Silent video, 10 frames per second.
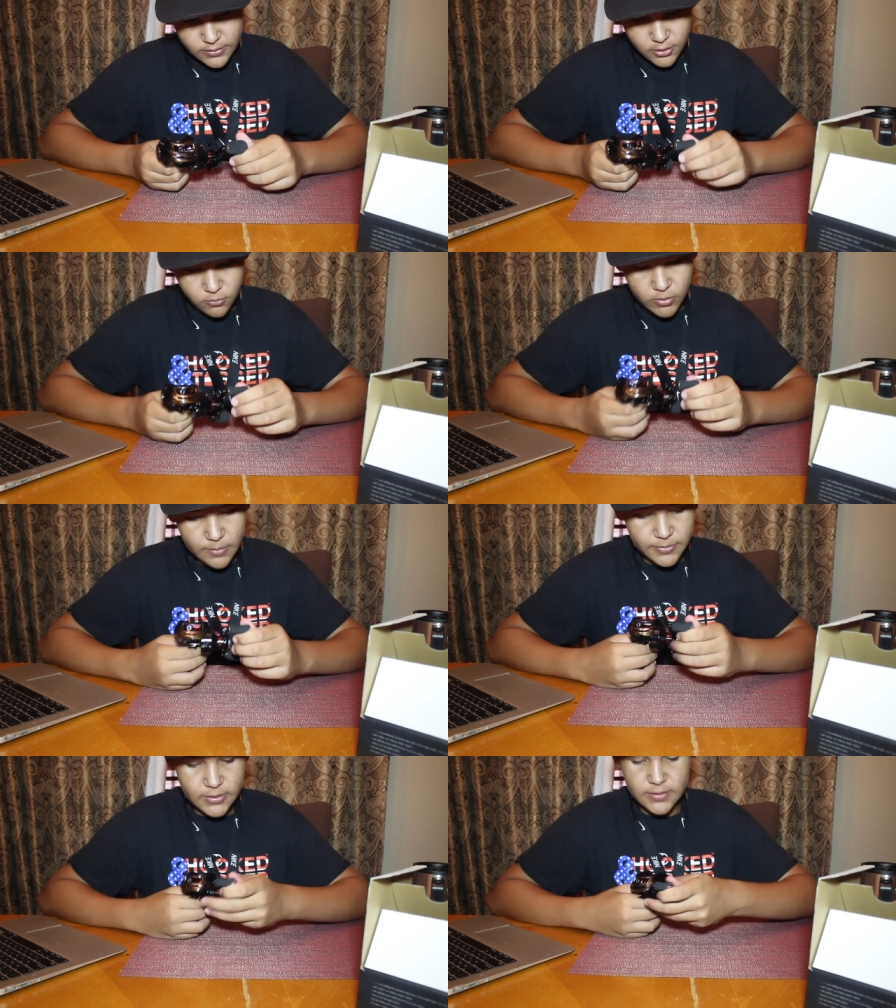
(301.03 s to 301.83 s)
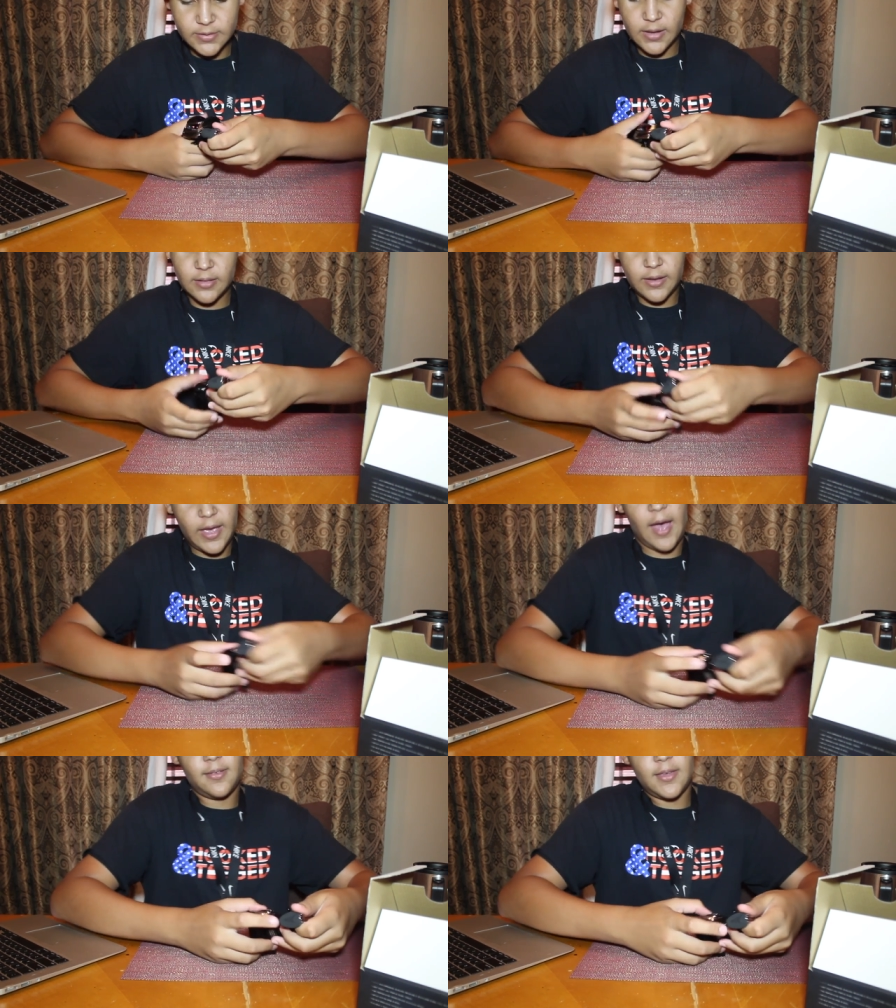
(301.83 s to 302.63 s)
the grips it's like the
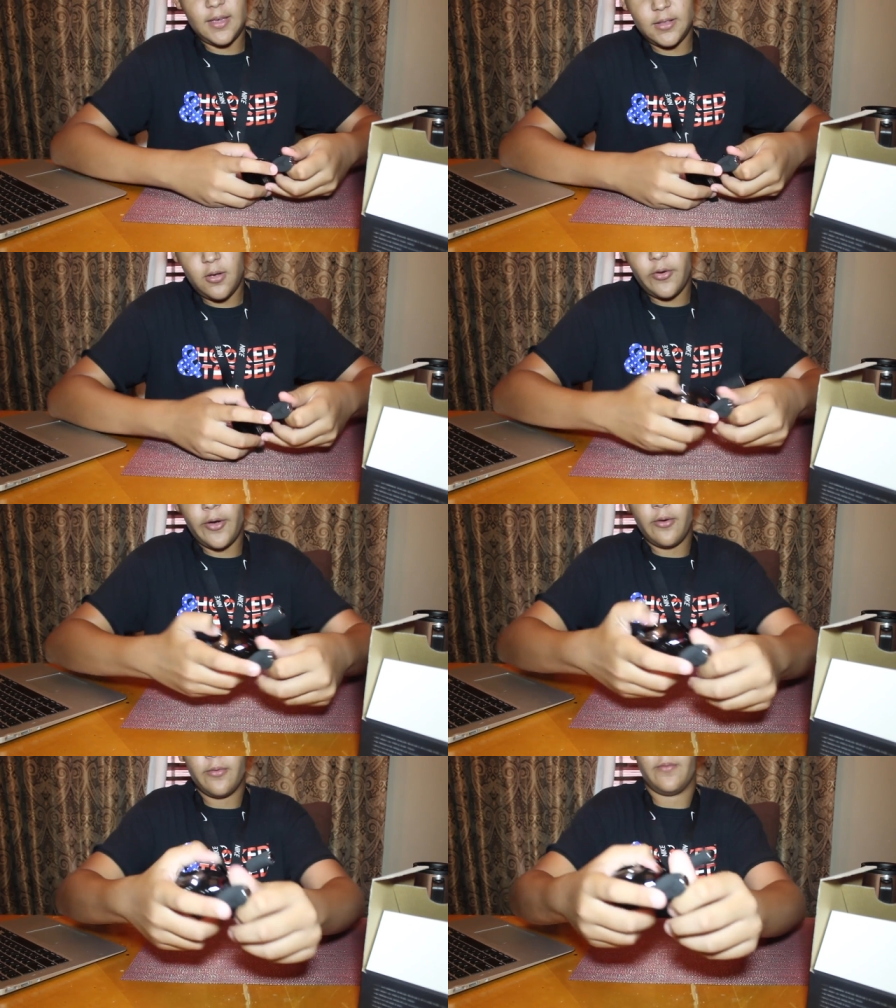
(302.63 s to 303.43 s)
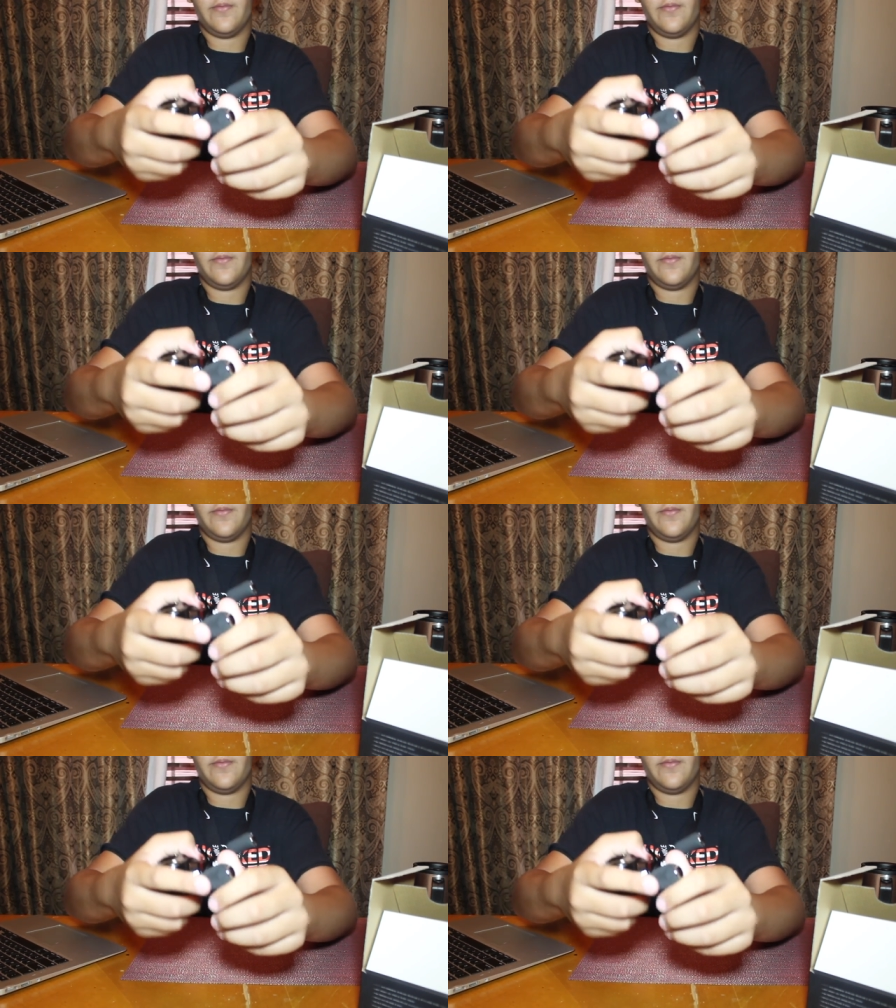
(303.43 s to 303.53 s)
KastKing logo.